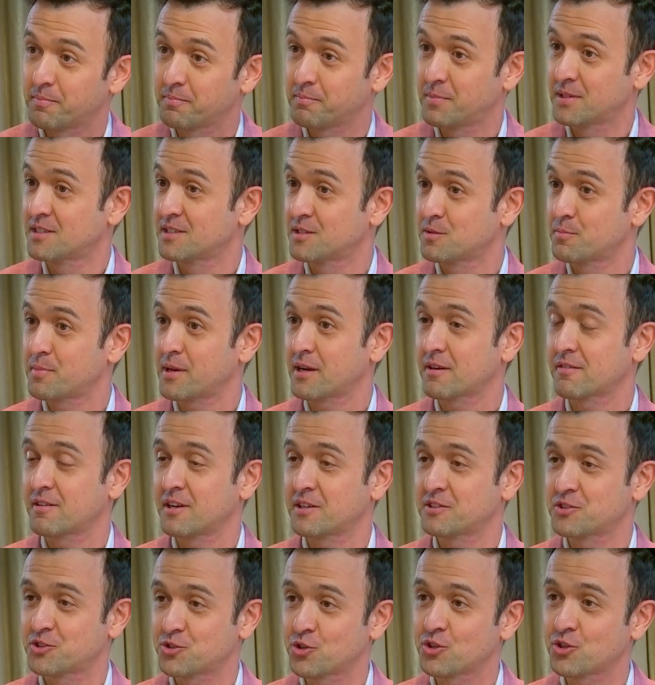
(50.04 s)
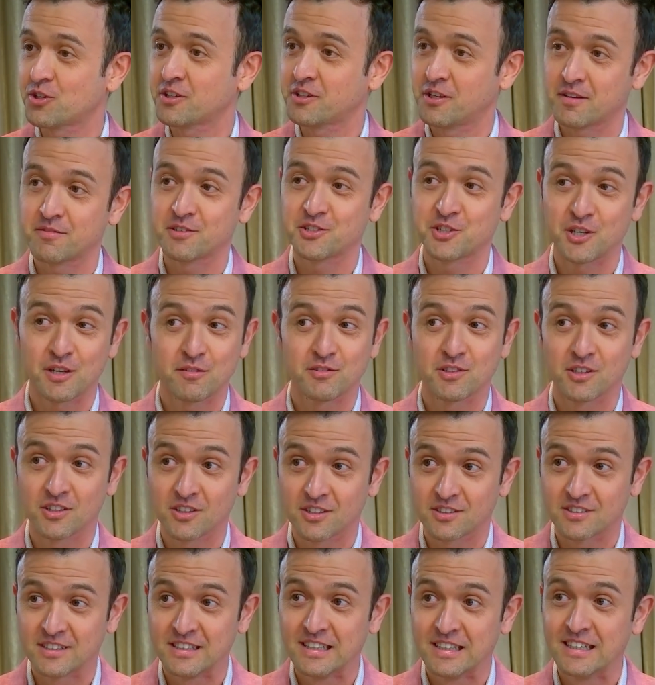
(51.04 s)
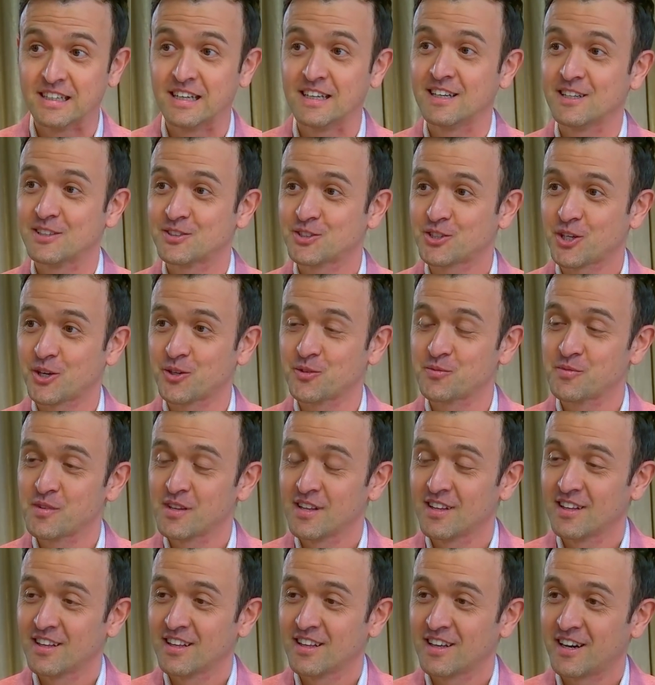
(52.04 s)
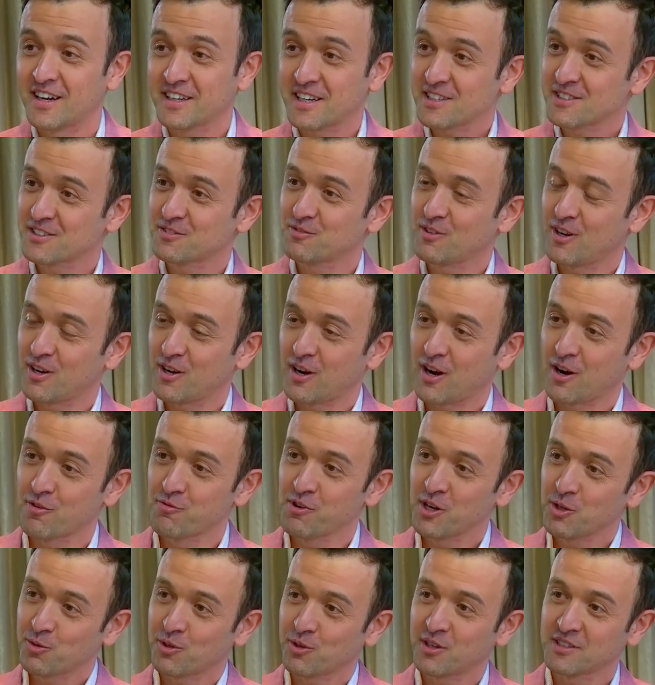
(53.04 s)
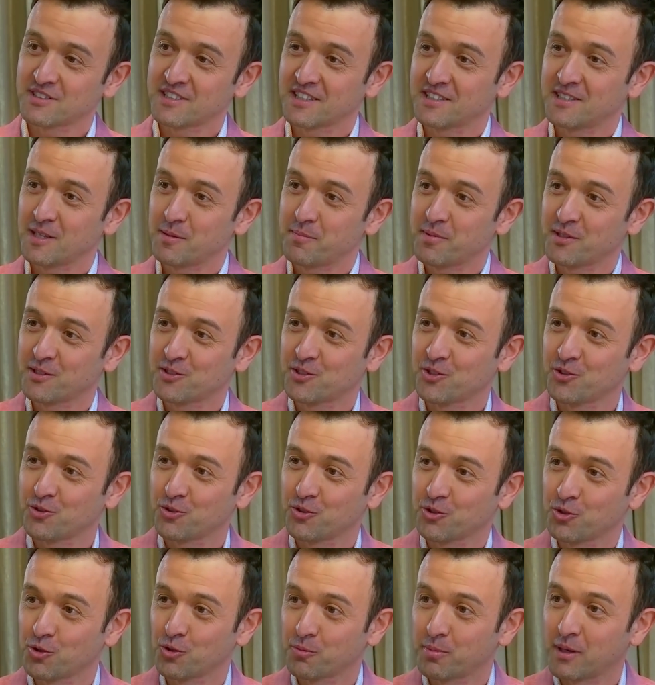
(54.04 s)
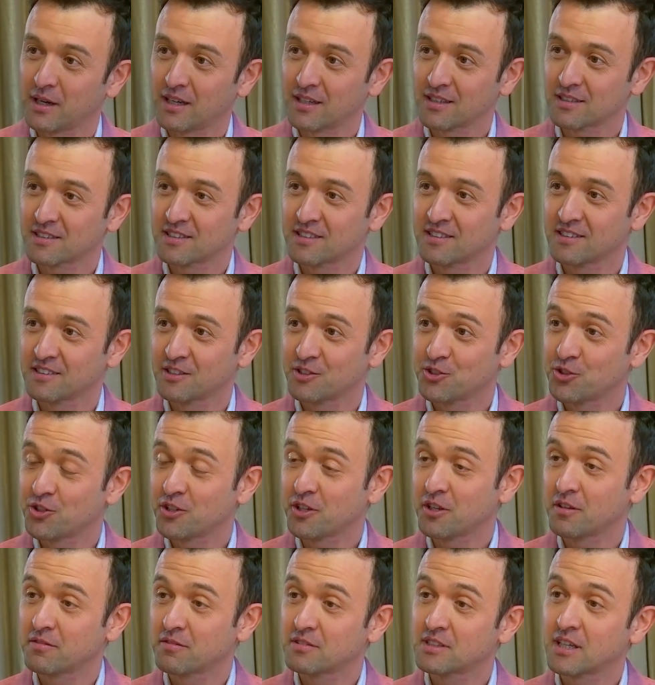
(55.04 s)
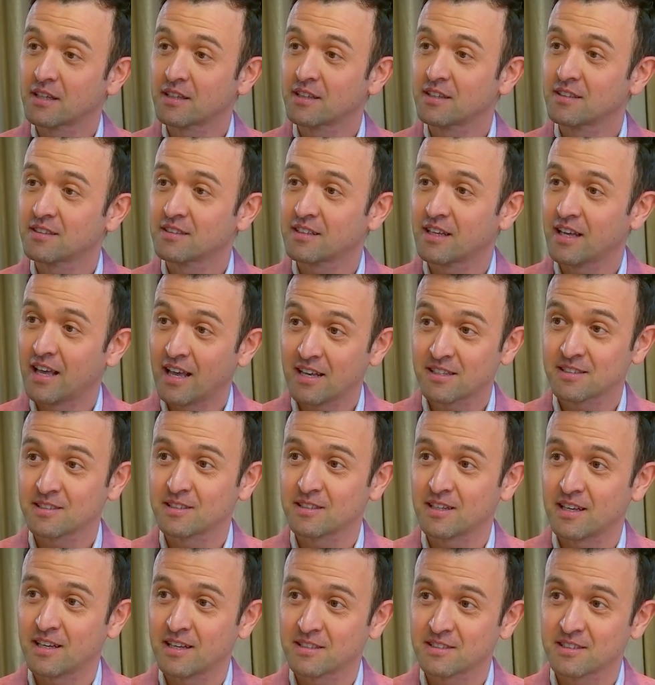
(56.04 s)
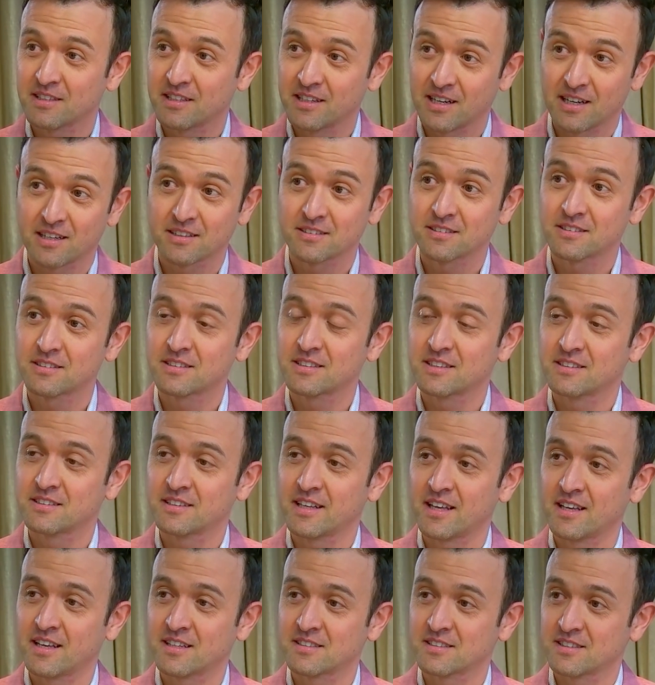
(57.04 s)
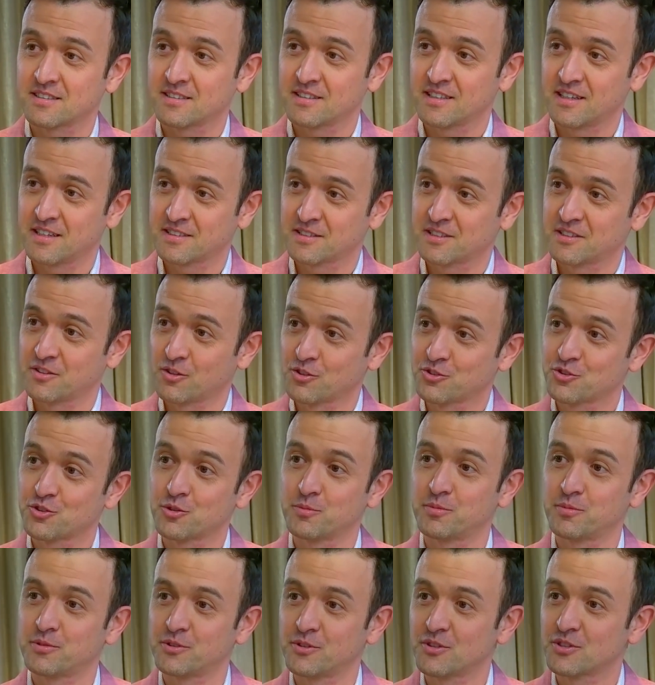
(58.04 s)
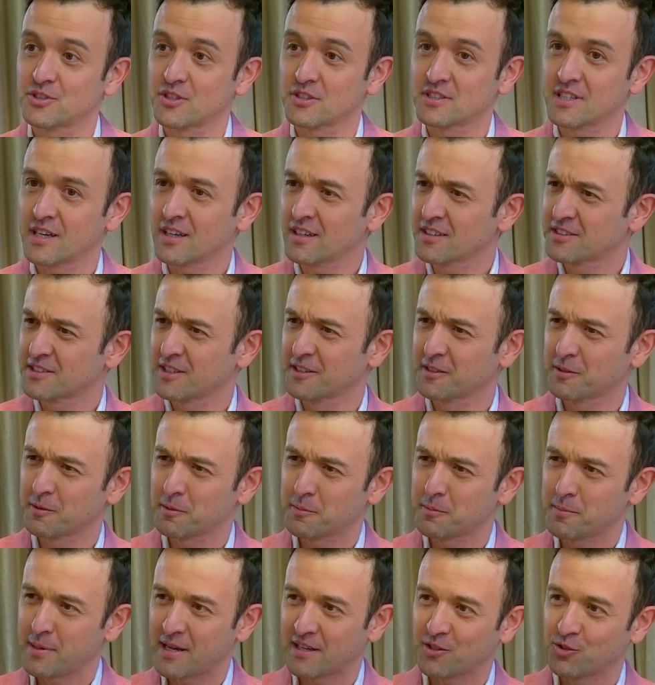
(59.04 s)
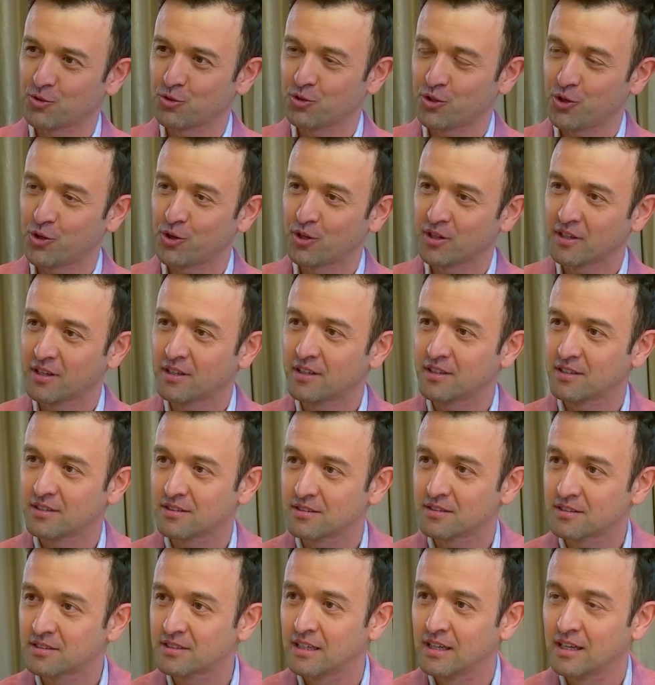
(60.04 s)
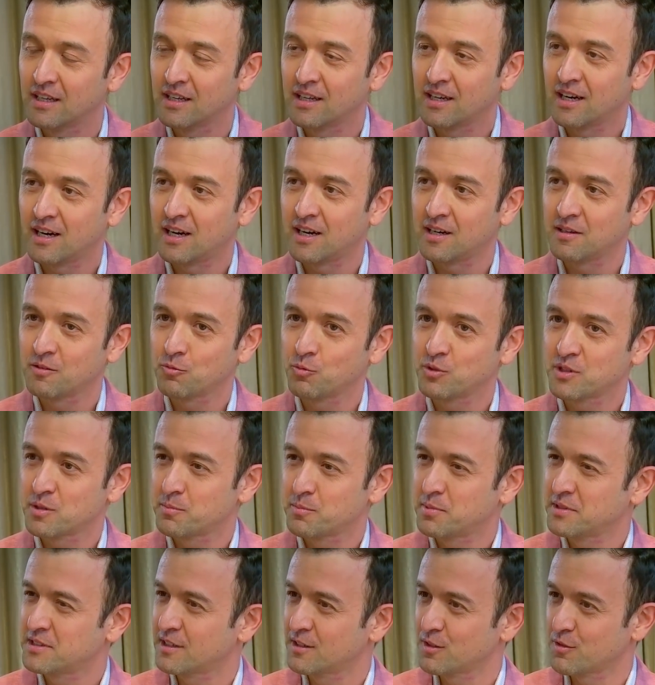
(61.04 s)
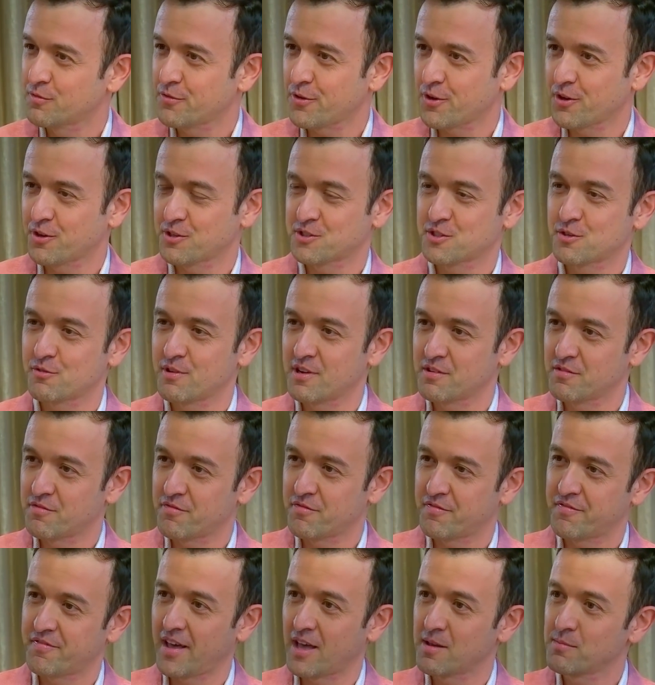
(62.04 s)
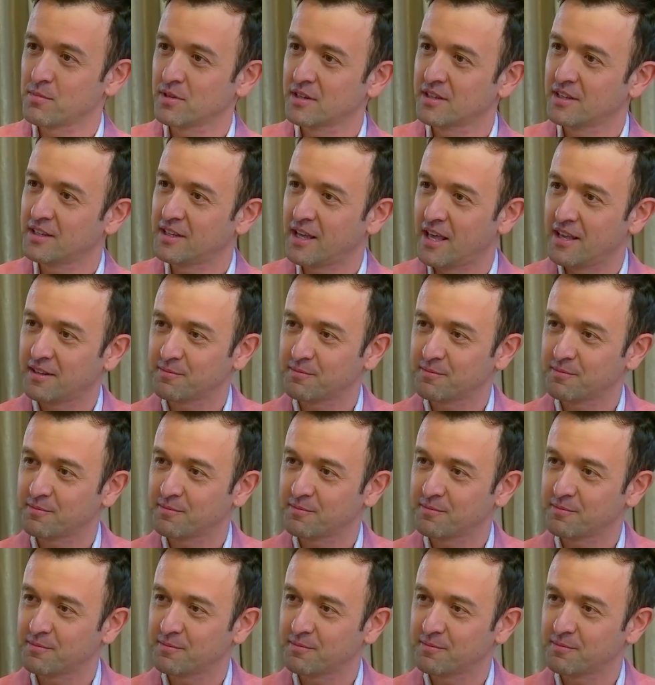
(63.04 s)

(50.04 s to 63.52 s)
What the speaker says: business background, certainly you have achieved a lot. So I guess I really want to dig deep into your past and the journey you've taken as an artist and as an entrepreneur. So tell us a little bit about your earlier years with a particular focus around family